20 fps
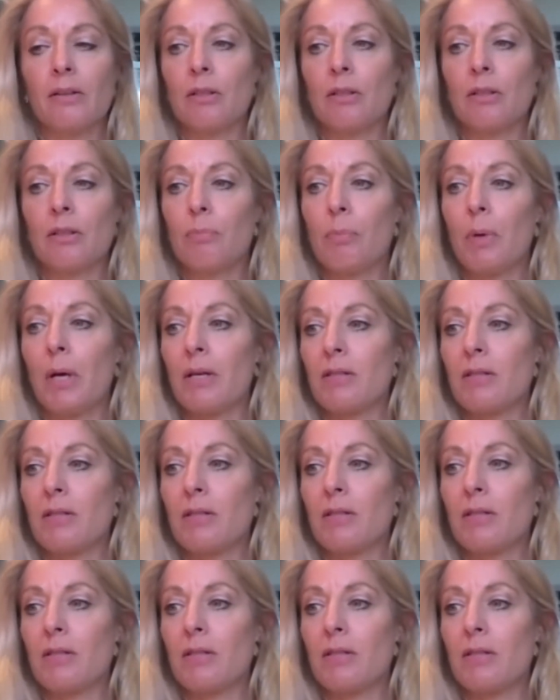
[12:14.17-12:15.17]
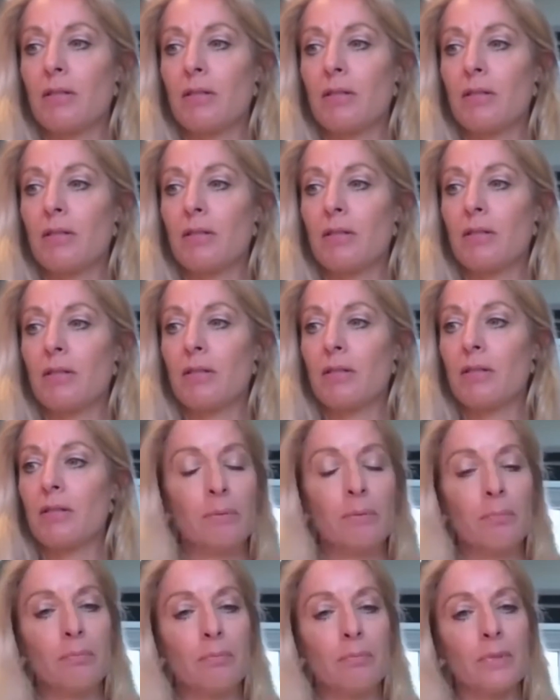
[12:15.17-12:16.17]
person to come in
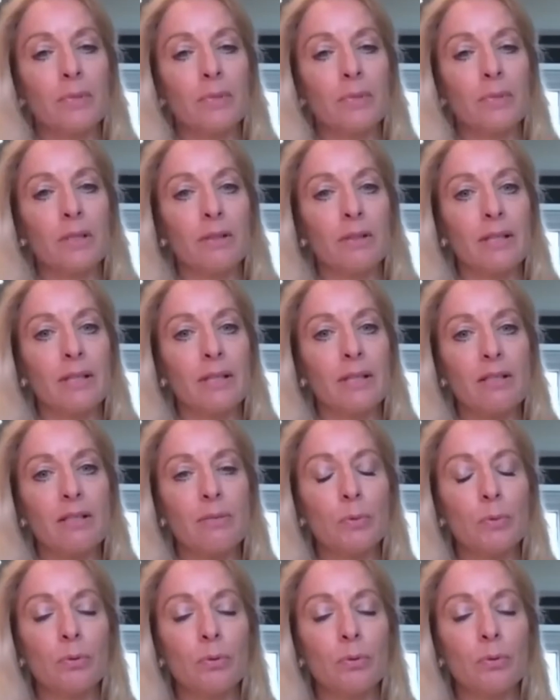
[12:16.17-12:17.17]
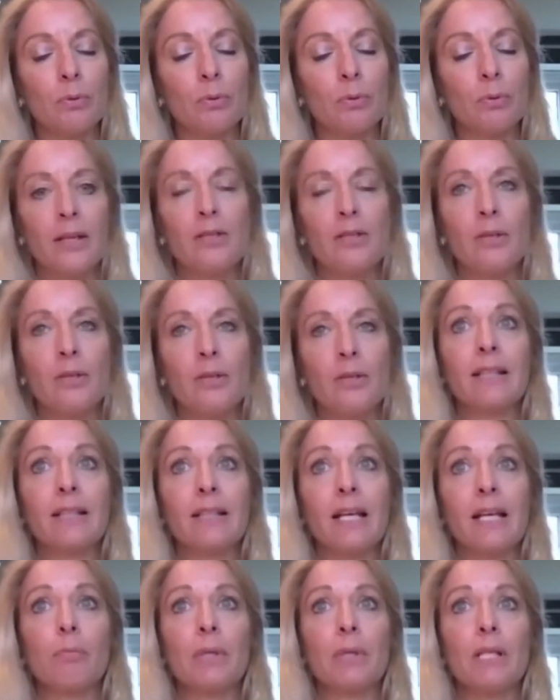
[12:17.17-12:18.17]
the next morning. So I
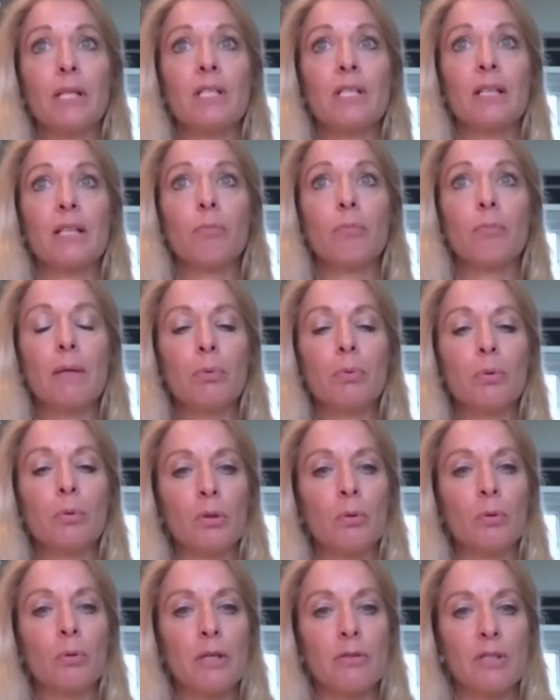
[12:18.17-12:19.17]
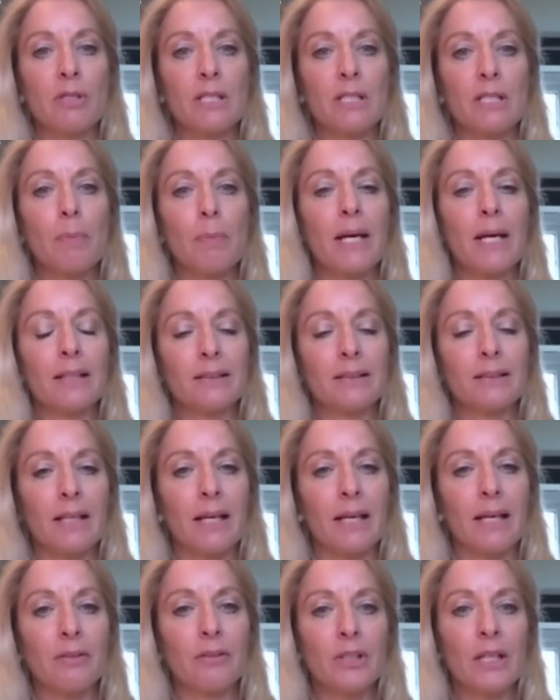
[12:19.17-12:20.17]
think that'll be interesting, and people will almost
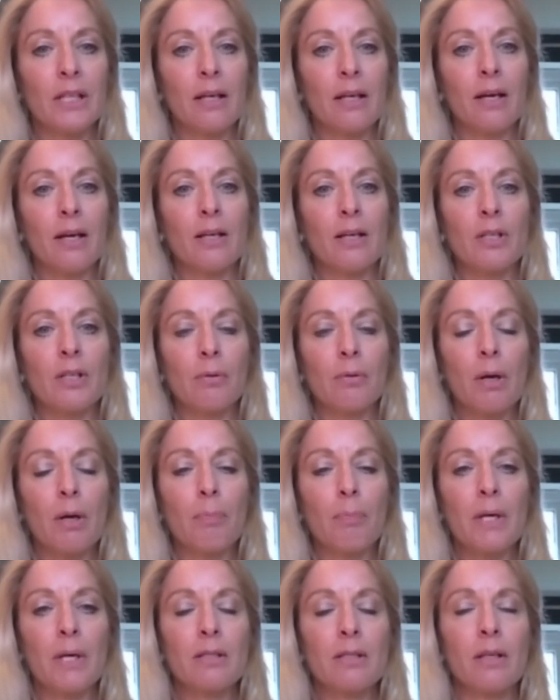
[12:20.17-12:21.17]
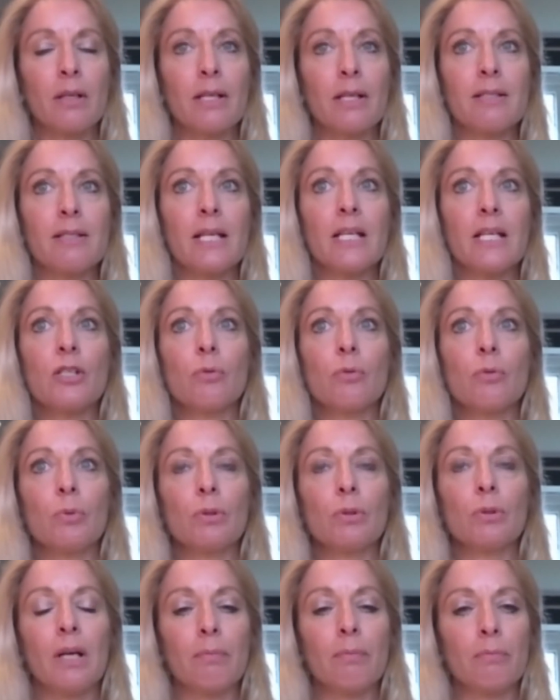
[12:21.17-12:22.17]
expect that. So our personalisation
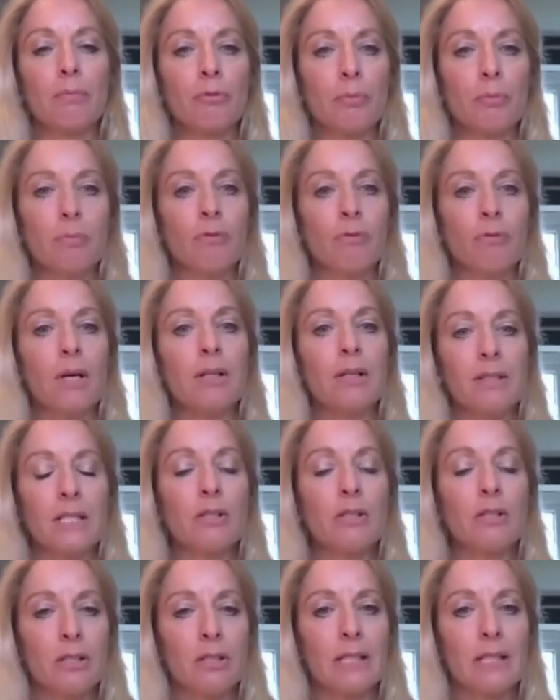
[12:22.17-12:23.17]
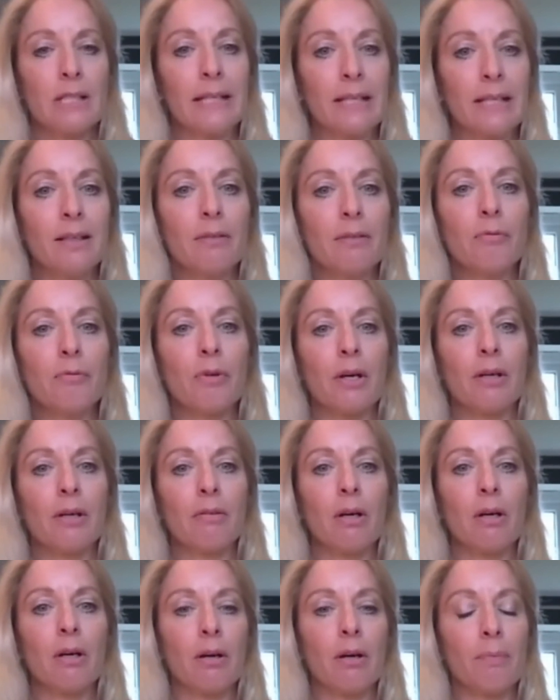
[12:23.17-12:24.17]
will come digitally via
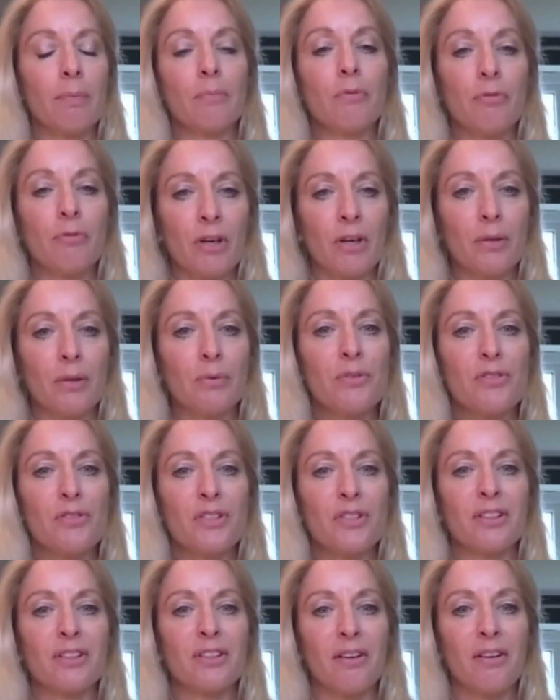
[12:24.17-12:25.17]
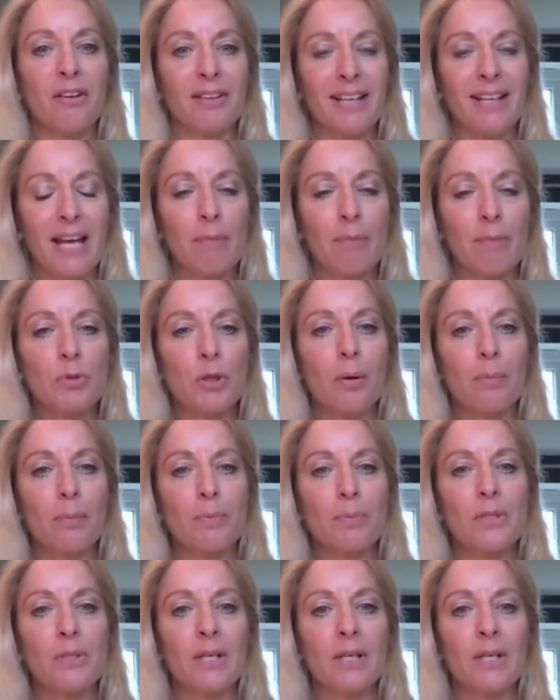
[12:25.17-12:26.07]
our phones and our laptops,